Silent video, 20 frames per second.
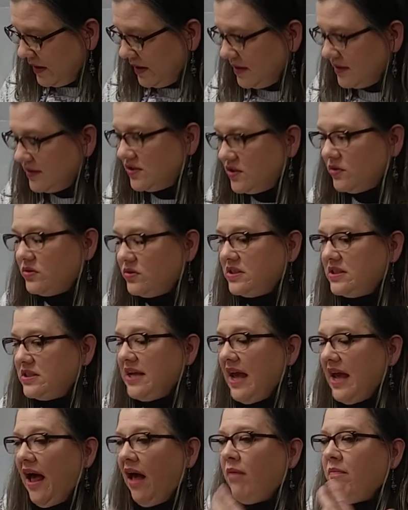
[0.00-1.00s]
So
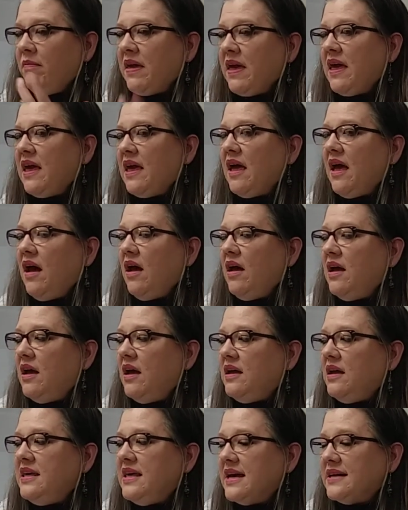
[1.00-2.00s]
tell me
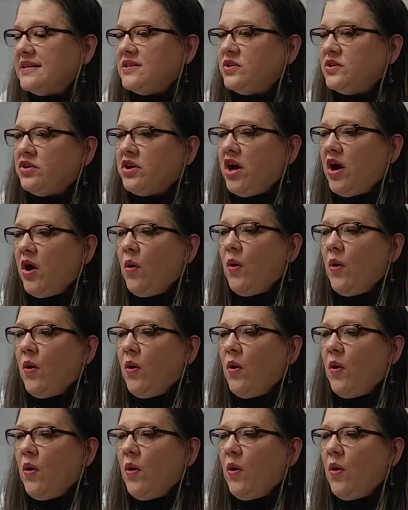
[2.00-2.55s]
yes or no